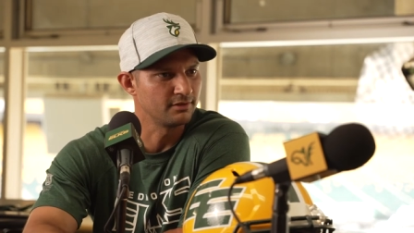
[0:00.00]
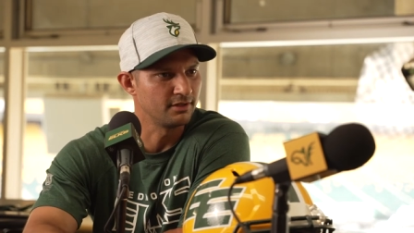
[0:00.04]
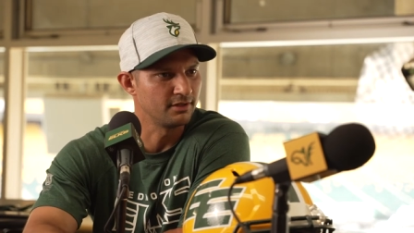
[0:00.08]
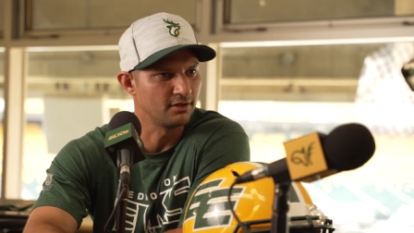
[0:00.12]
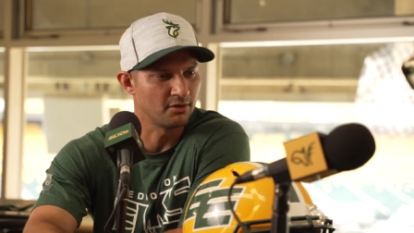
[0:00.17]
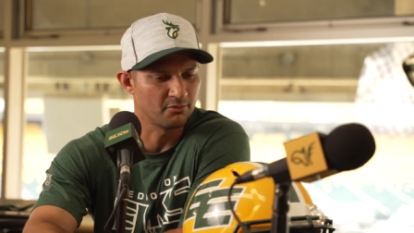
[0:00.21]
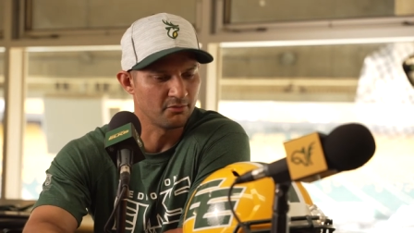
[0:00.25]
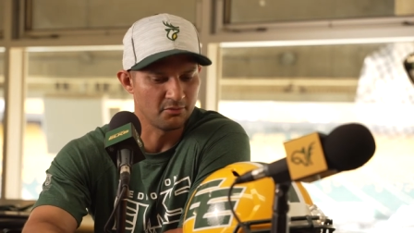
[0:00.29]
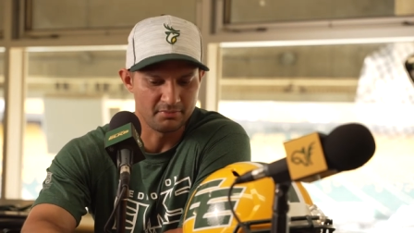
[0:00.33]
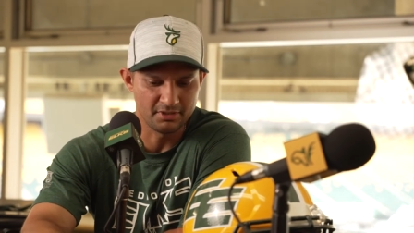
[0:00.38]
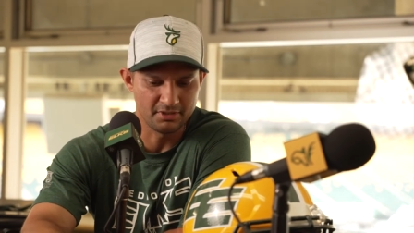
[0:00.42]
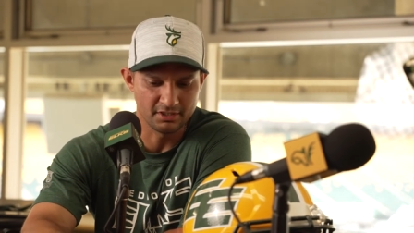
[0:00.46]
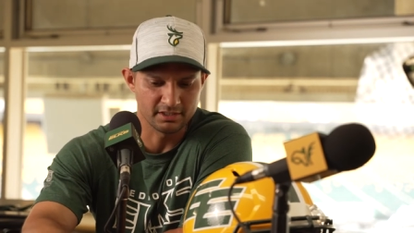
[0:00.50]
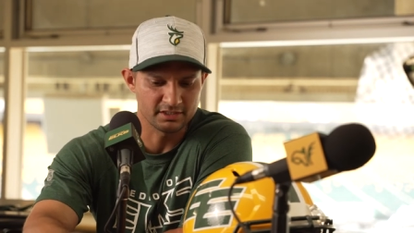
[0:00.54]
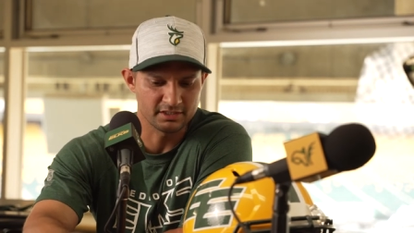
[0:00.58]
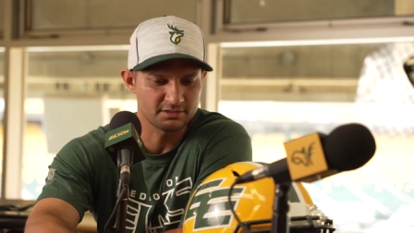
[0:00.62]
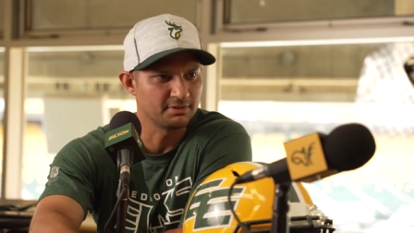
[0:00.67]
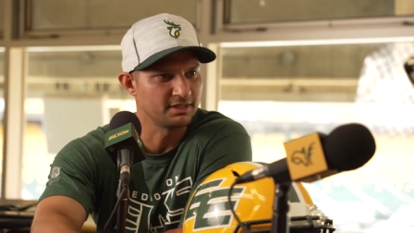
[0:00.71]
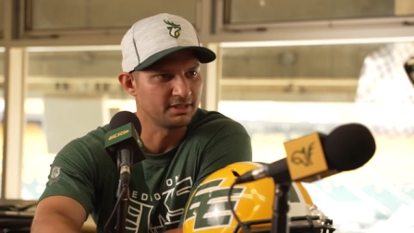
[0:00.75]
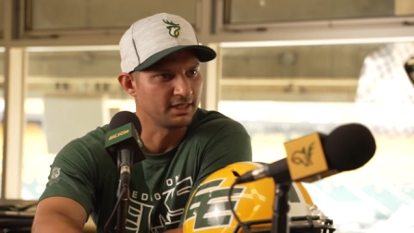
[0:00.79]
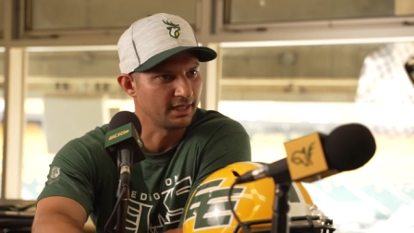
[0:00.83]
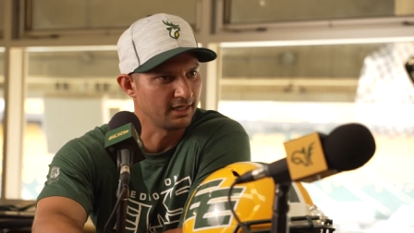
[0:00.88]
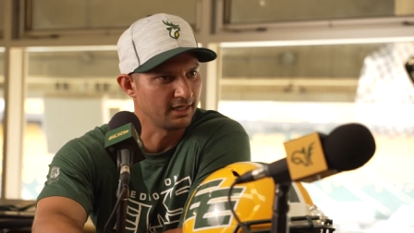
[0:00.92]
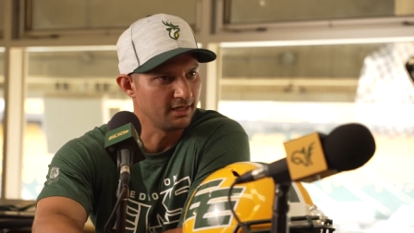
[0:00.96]
You know, I'm gonna be the
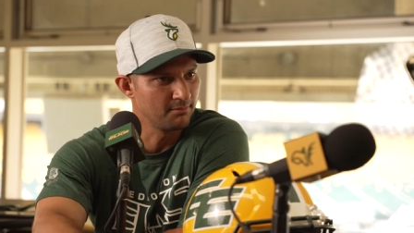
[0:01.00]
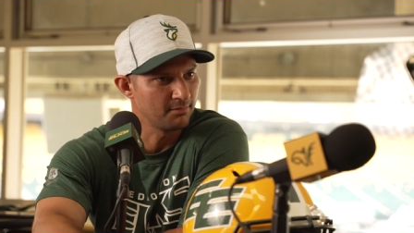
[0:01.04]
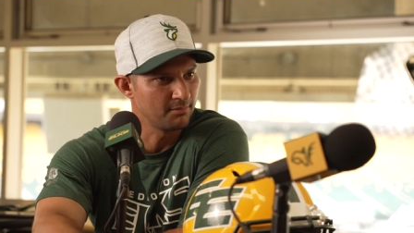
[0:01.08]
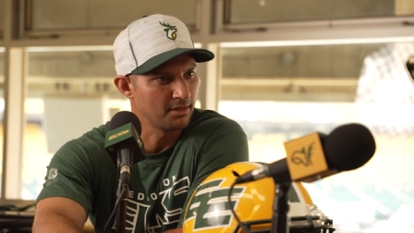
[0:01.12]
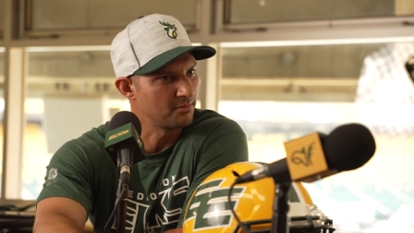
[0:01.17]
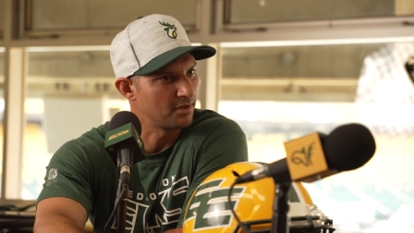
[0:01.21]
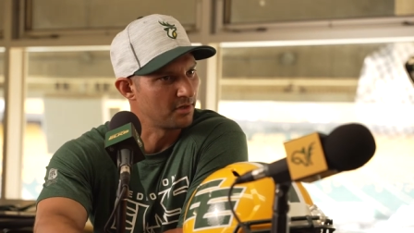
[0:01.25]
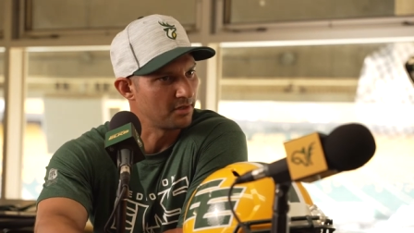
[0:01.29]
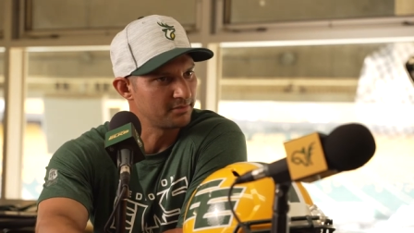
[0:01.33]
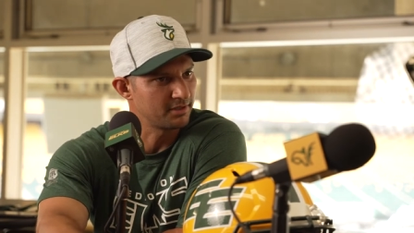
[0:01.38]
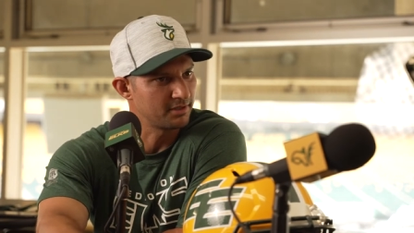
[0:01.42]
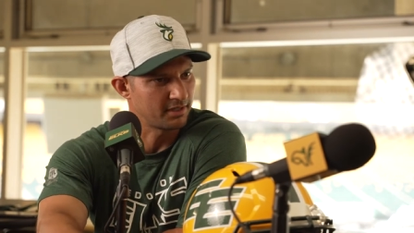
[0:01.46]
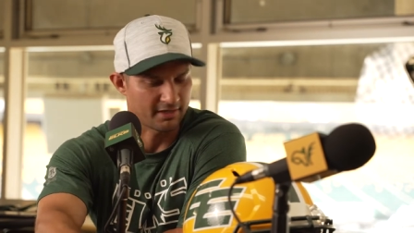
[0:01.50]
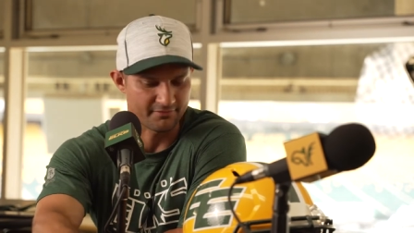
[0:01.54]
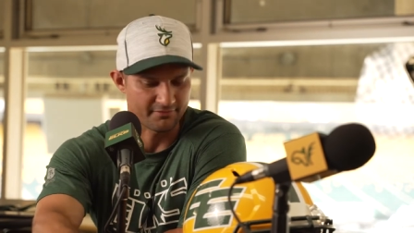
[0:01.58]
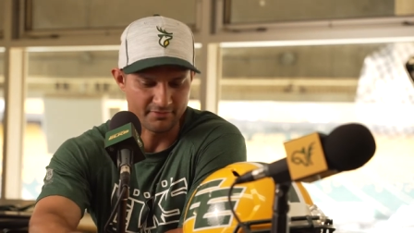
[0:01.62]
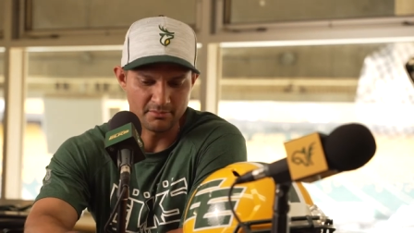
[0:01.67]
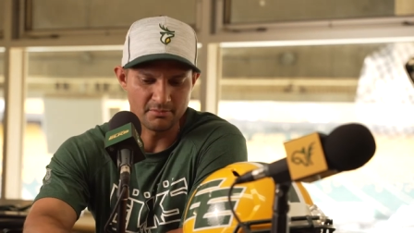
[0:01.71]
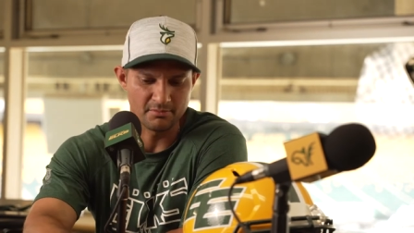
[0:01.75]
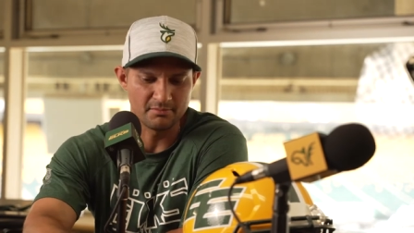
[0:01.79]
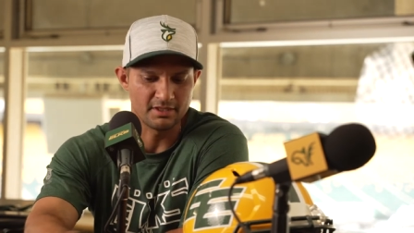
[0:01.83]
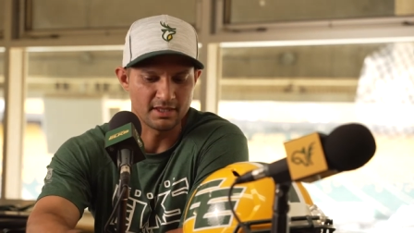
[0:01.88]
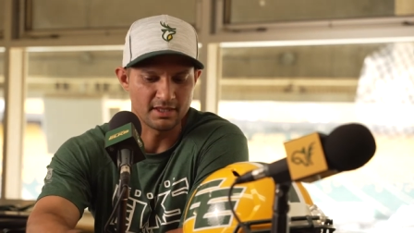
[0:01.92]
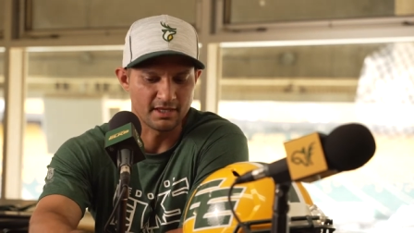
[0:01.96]
husband that my mom didn't have.
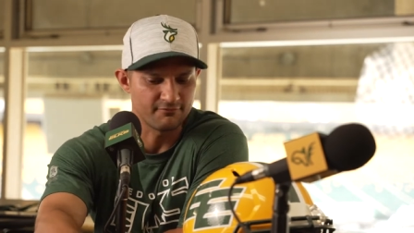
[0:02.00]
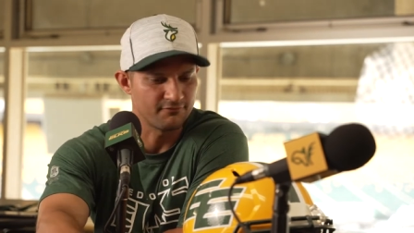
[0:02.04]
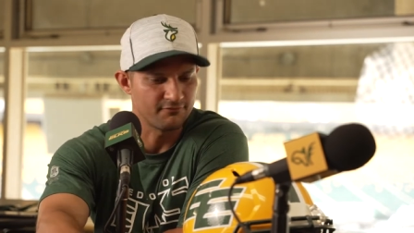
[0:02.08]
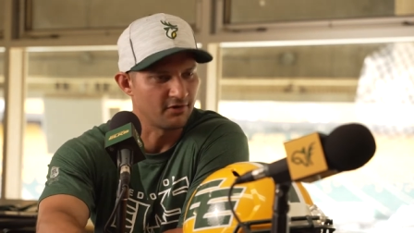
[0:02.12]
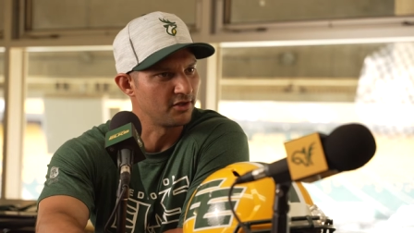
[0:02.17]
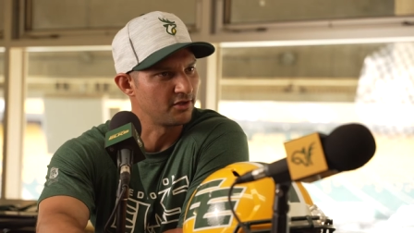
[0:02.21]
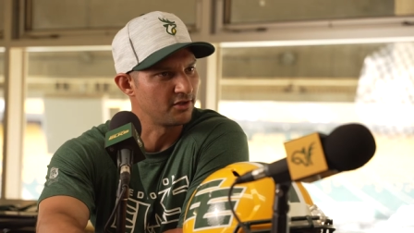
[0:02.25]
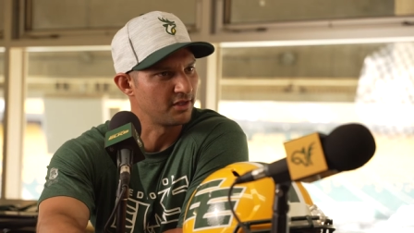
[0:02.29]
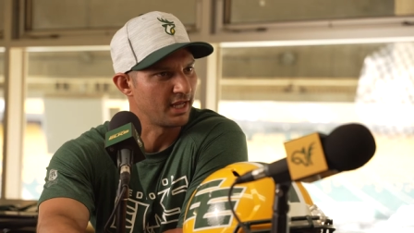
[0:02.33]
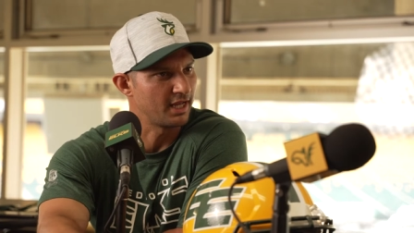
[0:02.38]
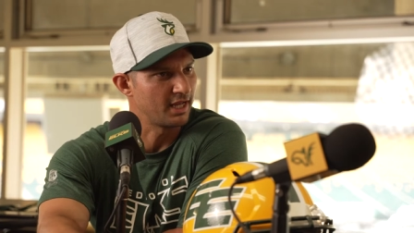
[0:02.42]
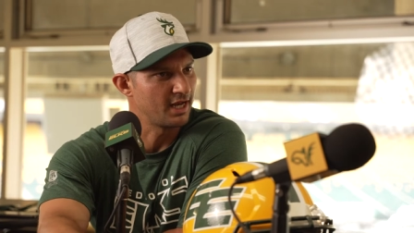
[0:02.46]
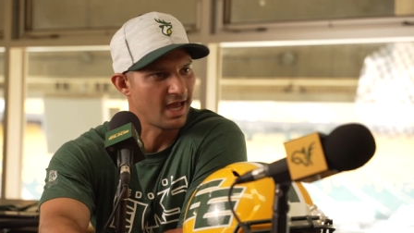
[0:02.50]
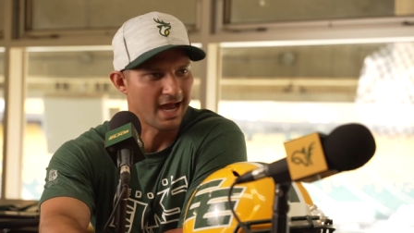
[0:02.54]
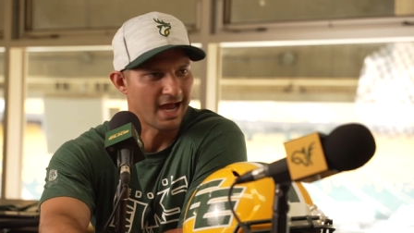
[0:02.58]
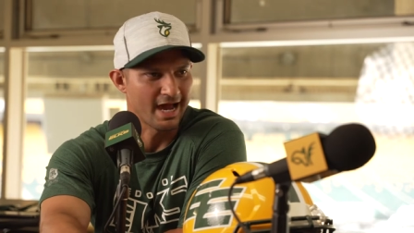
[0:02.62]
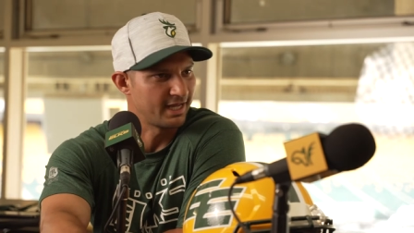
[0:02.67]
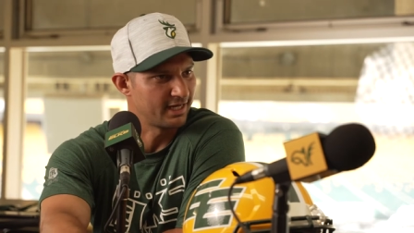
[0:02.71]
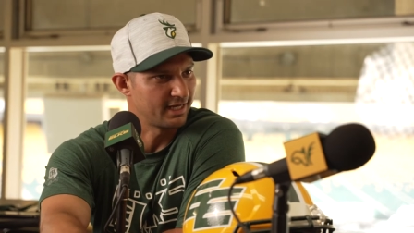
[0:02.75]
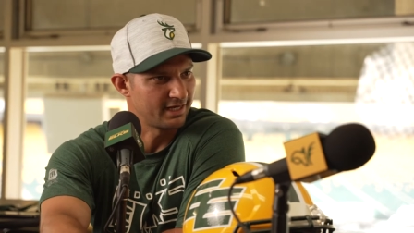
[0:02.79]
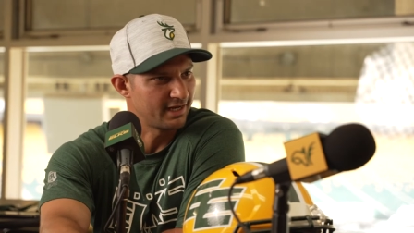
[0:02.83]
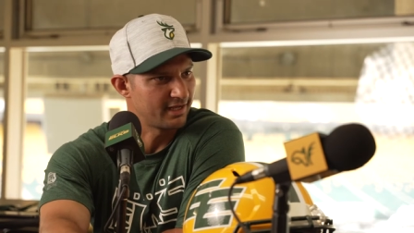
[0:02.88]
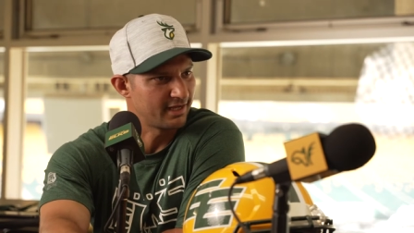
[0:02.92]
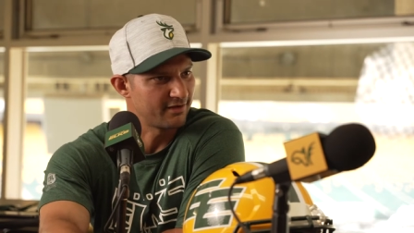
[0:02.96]
I'm gonna be that father that
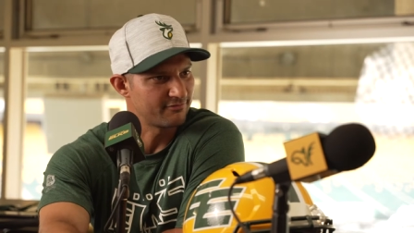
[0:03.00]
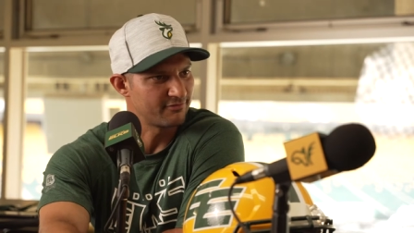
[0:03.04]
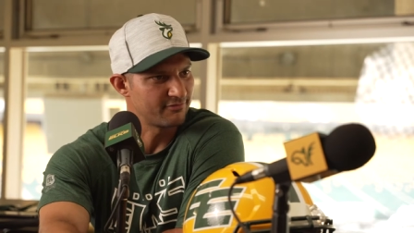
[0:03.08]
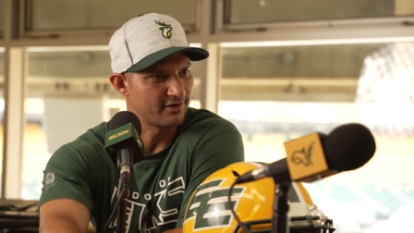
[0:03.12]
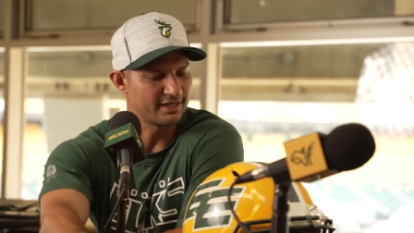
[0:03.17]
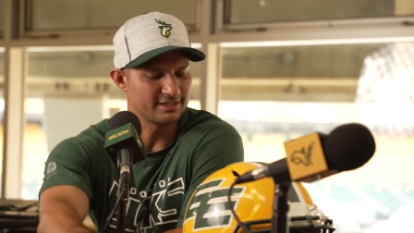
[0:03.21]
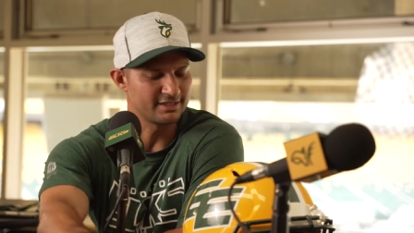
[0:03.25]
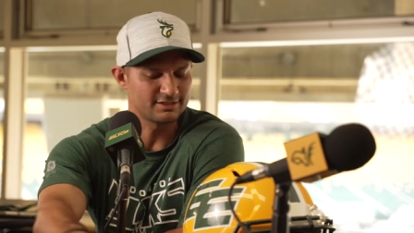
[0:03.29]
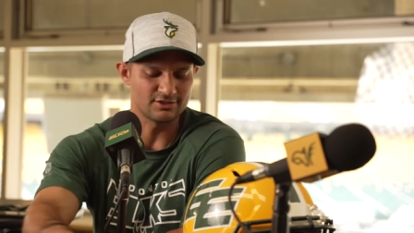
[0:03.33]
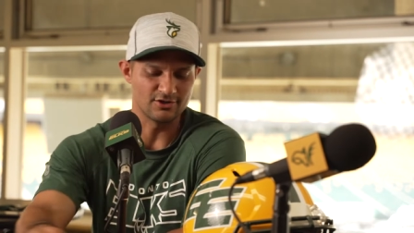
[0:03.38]
I didn't have, right?